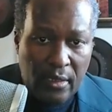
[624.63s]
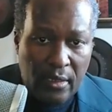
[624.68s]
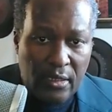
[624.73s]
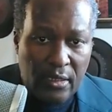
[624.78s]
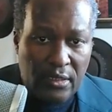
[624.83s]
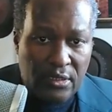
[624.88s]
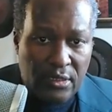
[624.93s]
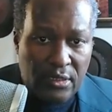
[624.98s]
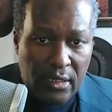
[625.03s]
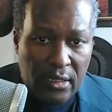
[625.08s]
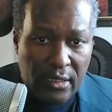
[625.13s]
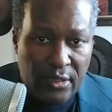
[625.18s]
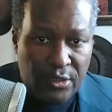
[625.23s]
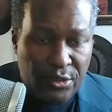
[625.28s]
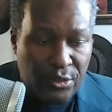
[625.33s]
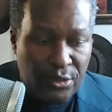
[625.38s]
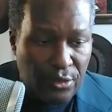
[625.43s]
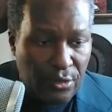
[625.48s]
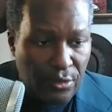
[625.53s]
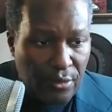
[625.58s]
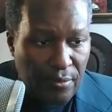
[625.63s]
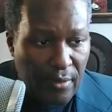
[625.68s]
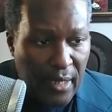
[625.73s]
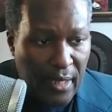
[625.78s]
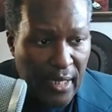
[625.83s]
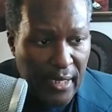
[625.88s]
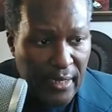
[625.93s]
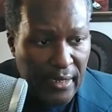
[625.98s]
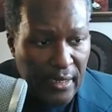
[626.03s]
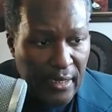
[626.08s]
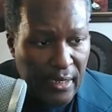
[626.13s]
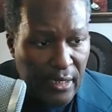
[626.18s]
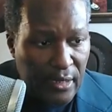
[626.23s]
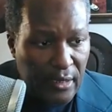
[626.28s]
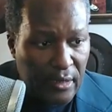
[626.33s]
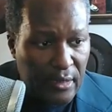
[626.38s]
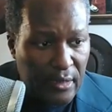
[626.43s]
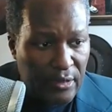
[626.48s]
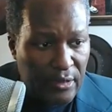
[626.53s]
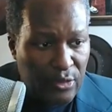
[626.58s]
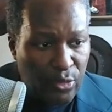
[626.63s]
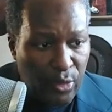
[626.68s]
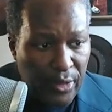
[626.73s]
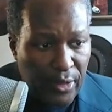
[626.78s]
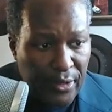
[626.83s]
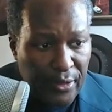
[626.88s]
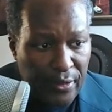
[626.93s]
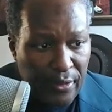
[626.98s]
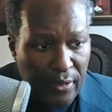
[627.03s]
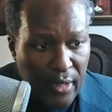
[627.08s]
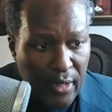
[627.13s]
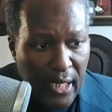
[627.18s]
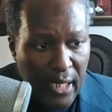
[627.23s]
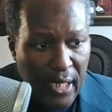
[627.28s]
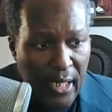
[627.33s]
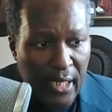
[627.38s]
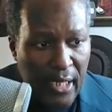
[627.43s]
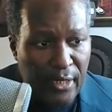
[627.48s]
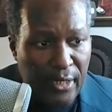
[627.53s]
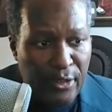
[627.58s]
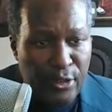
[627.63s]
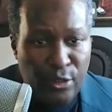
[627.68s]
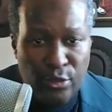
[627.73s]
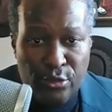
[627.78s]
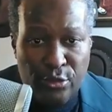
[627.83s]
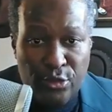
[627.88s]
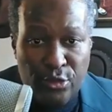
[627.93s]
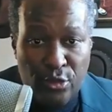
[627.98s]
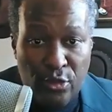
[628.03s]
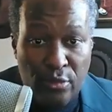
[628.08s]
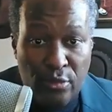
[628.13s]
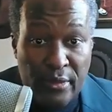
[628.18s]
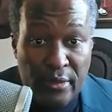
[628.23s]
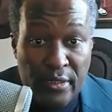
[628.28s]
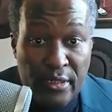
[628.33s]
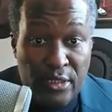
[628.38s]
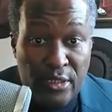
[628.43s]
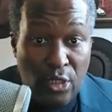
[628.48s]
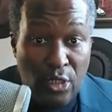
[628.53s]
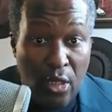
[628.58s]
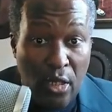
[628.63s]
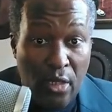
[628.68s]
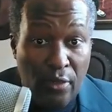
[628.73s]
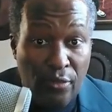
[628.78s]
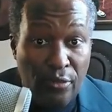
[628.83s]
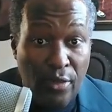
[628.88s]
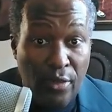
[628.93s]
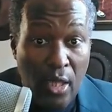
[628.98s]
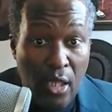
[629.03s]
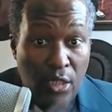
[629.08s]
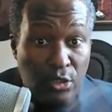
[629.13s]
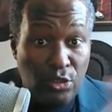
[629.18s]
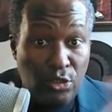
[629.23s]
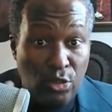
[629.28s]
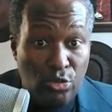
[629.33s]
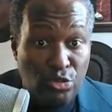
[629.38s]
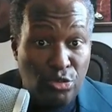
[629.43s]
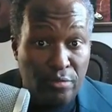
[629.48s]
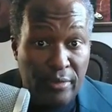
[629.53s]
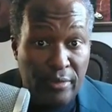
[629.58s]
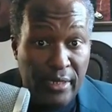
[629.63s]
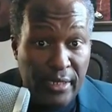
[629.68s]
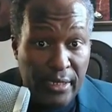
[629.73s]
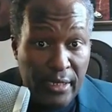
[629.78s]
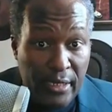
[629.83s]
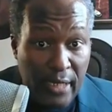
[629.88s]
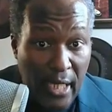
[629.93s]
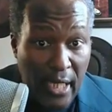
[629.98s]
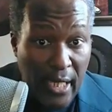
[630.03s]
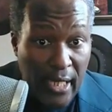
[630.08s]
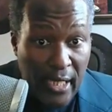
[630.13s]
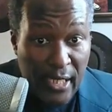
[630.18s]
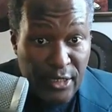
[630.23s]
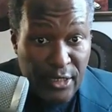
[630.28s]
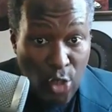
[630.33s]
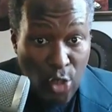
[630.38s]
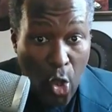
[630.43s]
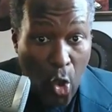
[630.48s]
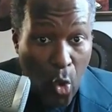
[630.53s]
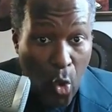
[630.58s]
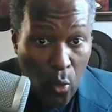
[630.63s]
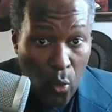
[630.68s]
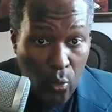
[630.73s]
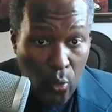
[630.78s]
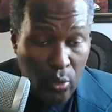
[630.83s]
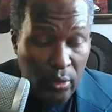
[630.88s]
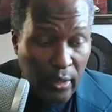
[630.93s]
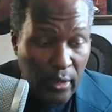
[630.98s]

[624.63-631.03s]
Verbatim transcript: It's linked to my uh, uh Twitter and YouTube, and it's on social media as a whole.